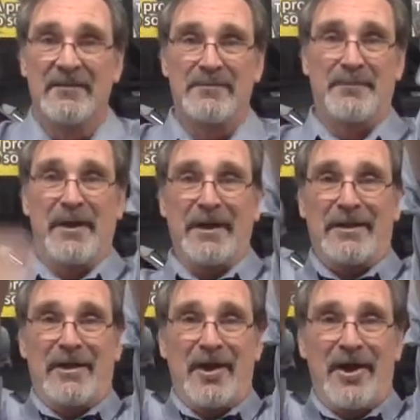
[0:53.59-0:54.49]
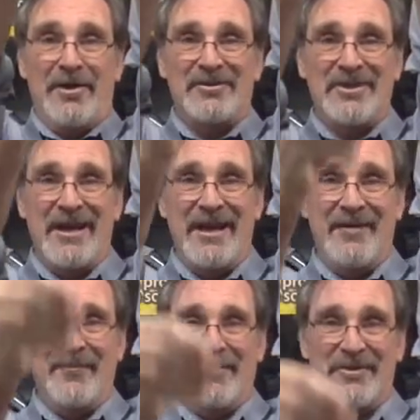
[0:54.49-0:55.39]
big long chain
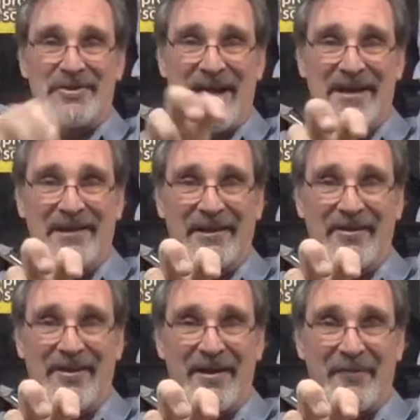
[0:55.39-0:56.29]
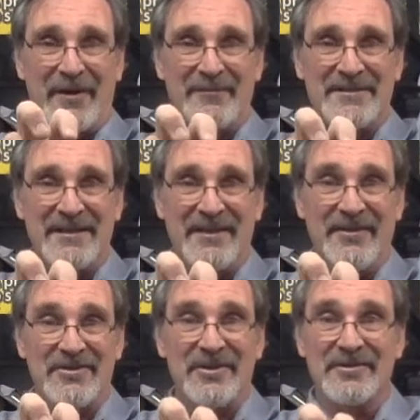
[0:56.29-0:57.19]
with the chandelier on it when he was sitting in the
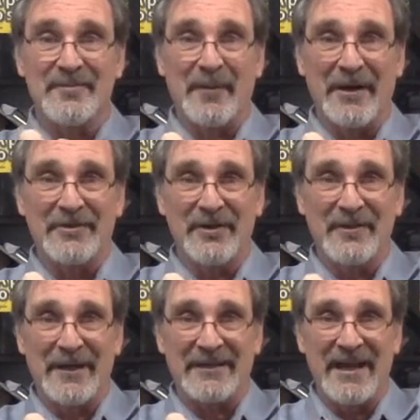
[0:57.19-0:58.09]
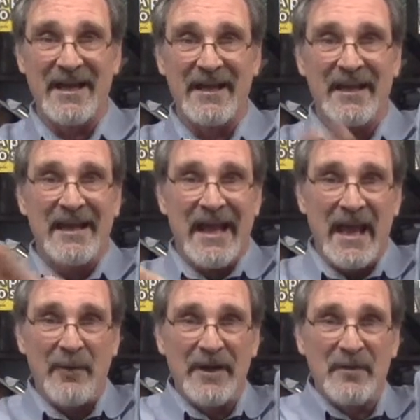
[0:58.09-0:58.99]
church, remember I told you about that?
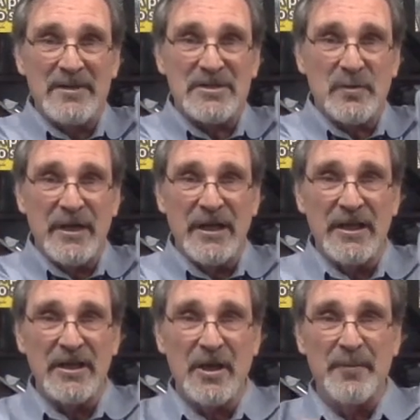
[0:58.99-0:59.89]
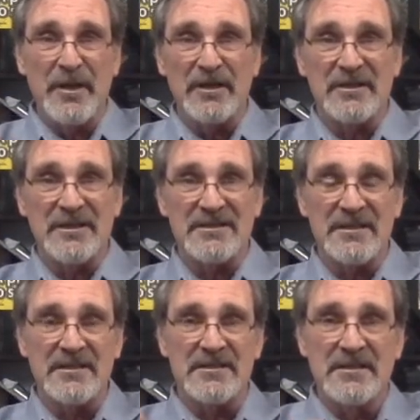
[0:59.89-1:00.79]
And when it was swinging a big
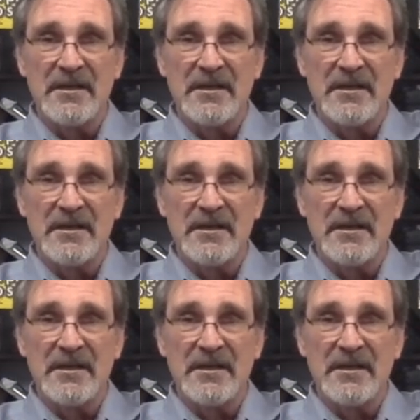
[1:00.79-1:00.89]
distance,